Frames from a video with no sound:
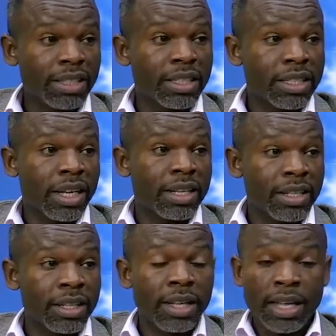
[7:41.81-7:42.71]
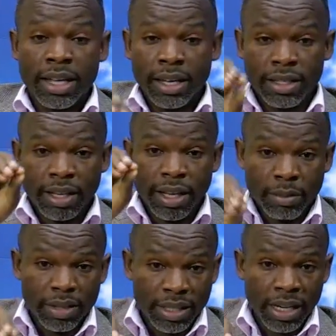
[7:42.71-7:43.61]
in this country is
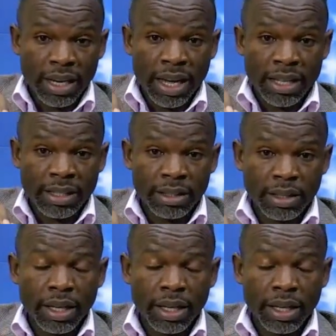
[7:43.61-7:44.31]
MDC Alliance.